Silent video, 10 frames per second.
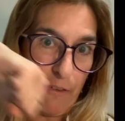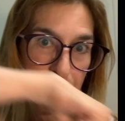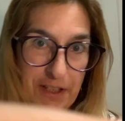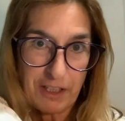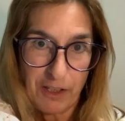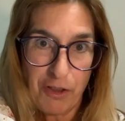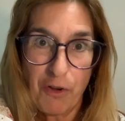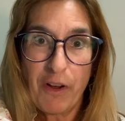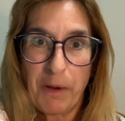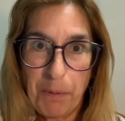physically
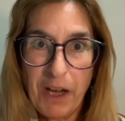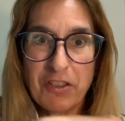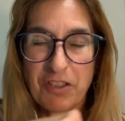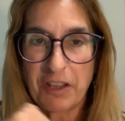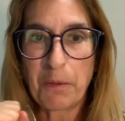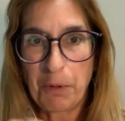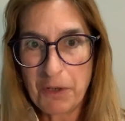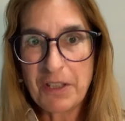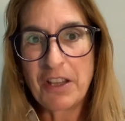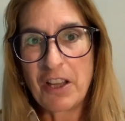throwing a punch that the
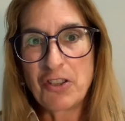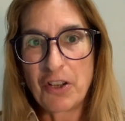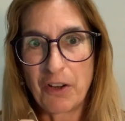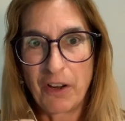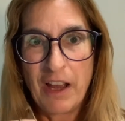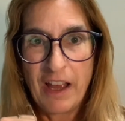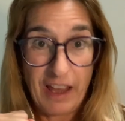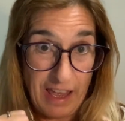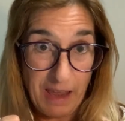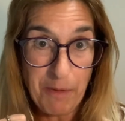person that you're
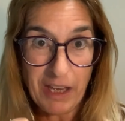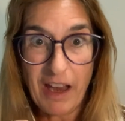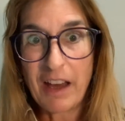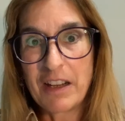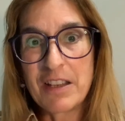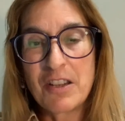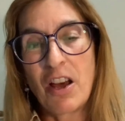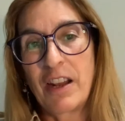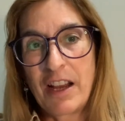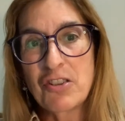aiming at is
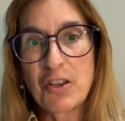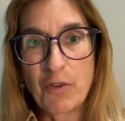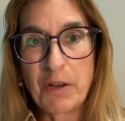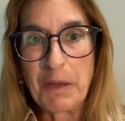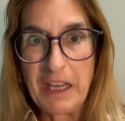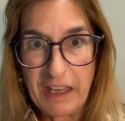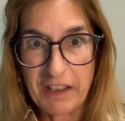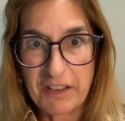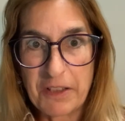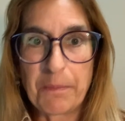not actually going to be
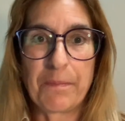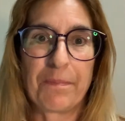hit.